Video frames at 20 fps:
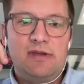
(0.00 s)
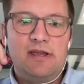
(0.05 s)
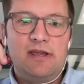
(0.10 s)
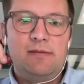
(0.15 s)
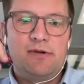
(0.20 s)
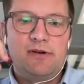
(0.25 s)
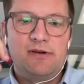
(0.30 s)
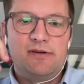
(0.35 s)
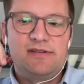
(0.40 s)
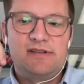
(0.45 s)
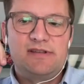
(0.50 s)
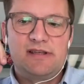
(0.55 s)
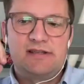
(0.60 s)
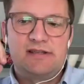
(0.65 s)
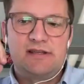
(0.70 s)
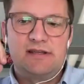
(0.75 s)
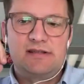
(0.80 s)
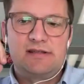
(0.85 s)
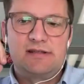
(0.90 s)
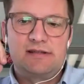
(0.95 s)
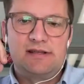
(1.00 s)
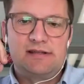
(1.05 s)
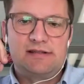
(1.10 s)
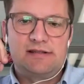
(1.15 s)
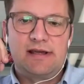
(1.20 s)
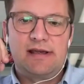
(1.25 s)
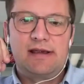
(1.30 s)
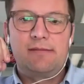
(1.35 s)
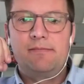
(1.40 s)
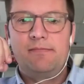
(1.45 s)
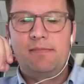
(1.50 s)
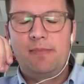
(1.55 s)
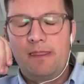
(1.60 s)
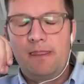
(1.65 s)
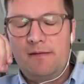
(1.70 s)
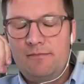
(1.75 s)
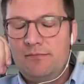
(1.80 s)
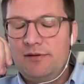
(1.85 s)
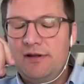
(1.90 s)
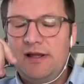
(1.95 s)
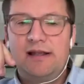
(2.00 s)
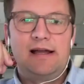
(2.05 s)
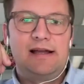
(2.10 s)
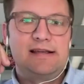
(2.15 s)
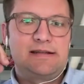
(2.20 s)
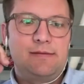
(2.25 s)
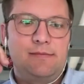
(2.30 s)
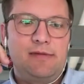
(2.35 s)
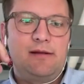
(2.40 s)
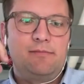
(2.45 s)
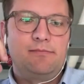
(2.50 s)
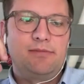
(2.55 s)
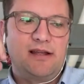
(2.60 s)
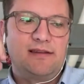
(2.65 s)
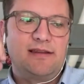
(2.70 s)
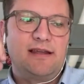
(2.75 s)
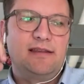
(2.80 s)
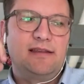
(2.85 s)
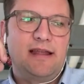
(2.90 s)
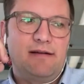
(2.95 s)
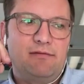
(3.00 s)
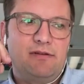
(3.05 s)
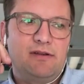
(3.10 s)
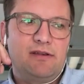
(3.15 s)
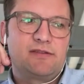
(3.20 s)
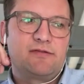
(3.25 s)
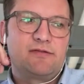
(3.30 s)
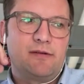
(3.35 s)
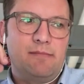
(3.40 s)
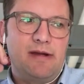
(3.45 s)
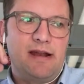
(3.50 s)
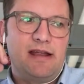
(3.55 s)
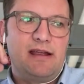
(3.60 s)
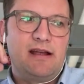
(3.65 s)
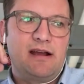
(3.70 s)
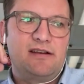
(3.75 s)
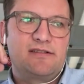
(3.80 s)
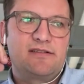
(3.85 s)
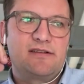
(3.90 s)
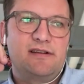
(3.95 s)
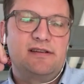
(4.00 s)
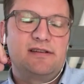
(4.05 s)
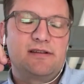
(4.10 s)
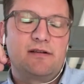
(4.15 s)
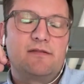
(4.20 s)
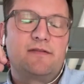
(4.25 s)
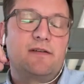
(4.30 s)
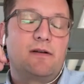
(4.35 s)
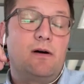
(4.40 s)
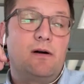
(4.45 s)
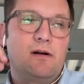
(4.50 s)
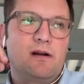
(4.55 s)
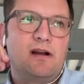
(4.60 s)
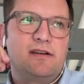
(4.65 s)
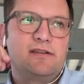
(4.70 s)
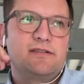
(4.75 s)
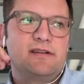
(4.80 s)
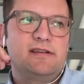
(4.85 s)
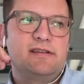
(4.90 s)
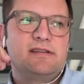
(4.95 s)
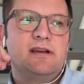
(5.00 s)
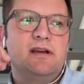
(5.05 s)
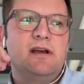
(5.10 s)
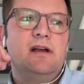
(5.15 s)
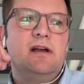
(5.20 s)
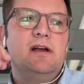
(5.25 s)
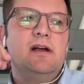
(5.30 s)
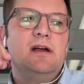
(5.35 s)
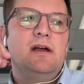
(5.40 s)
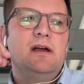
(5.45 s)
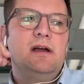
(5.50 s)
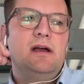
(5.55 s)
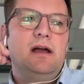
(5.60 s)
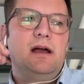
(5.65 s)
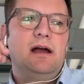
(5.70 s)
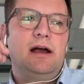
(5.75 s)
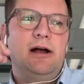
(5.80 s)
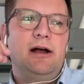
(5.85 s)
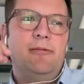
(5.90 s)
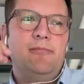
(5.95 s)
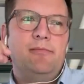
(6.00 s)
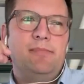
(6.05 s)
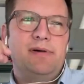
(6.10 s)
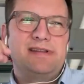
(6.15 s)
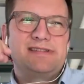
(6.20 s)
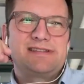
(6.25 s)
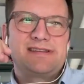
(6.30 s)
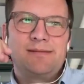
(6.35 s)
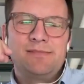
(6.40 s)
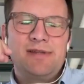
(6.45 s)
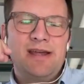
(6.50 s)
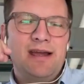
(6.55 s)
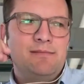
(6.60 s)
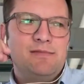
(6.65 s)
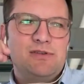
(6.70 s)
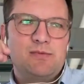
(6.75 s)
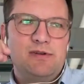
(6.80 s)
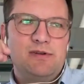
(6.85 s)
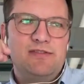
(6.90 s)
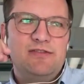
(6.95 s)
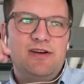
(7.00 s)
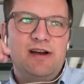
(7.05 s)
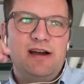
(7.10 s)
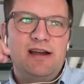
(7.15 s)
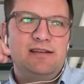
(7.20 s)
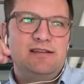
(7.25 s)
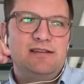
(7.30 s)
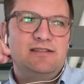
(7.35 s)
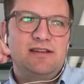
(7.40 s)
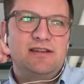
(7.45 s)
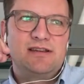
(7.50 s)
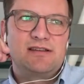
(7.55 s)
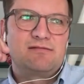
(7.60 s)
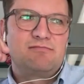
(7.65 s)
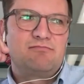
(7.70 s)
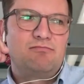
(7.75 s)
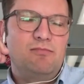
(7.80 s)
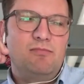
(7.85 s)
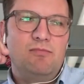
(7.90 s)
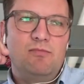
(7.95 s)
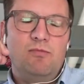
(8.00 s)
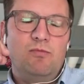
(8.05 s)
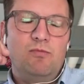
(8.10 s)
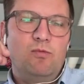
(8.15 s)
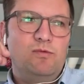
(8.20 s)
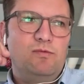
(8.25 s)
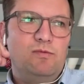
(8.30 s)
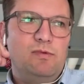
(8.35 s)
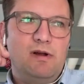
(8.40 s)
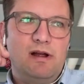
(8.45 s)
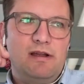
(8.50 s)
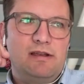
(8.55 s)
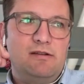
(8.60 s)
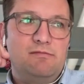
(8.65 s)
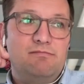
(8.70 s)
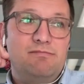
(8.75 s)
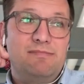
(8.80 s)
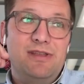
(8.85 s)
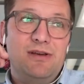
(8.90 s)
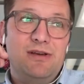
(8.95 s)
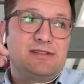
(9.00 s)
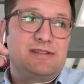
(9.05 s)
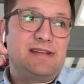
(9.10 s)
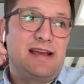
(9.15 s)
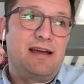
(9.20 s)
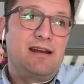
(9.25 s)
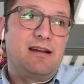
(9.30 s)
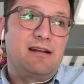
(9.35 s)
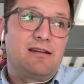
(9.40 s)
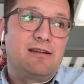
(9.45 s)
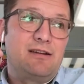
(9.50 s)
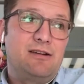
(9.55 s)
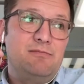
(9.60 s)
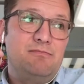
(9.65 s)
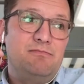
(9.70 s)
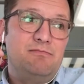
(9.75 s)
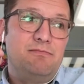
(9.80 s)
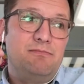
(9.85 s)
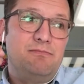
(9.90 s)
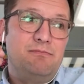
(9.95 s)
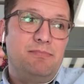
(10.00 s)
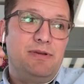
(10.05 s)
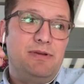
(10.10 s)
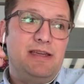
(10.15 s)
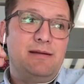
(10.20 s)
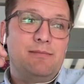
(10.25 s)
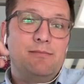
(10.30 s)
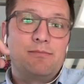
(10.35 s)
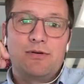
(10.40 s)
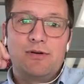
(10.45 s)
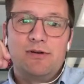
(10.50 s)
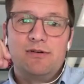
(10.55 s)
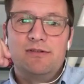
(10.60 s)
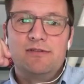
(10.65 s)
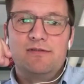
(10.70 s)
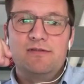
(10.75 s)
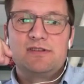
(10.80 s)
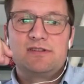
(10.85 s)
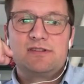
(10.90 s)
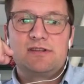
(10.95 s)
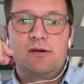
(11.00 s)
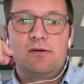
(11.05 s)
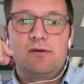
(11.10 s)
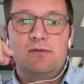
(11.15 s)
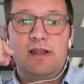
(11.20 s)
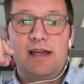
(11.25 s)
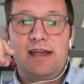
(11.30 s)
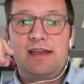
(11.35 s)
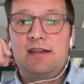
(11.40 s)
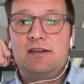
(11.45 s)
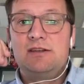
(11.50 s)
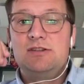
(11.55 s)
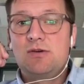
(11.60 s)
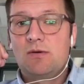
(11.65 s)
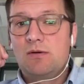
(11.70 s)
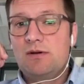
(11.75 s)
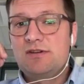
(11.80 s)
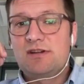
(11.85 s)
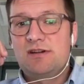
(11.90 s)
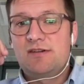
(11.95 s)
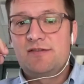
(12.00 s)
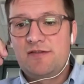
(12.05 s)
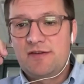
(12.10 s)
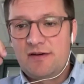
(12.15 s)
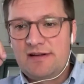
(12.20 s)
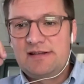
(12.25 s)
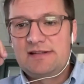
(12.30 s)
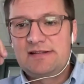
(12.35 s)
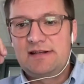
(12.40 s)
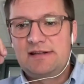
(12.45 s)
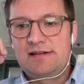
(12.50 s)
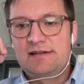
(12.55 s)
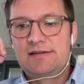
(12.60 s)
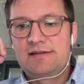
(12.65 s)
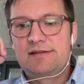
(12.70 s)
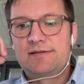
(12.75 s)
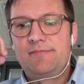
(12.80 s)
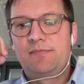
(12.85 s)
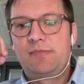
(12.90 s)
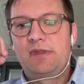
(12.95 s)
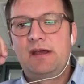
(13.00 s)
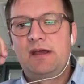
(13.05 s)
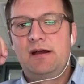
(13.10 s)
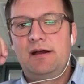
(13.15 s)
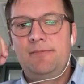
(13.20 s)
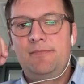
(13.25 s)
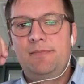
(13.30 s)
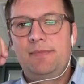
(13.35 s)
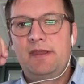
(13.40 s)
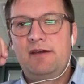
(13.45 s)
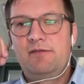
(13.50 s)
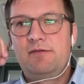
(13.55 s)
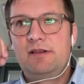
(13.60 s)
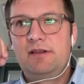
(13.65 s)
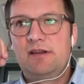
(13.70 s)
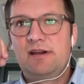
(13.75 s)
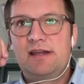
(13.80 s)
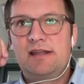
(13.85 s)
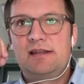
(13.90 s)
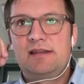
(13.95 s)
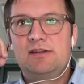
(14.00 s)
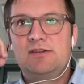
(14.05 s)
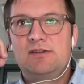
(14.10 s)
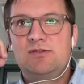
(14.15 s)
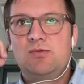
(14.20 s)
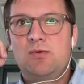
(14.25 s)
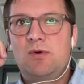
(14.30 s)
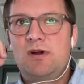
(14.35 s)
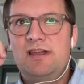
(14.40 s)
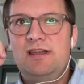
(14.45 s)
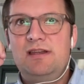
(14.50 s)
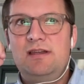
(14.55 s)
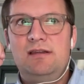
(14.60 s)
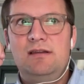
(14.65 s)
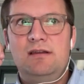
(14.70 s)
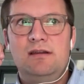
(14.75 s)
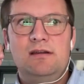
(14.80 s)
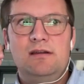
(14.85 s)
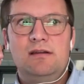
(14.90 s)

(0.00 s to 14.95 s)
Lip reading: produces this like estimated blood lead levels for many countries, or for all countries. But sometimes we find just those data could be improved. So like in Georgia, for instance, if we look at the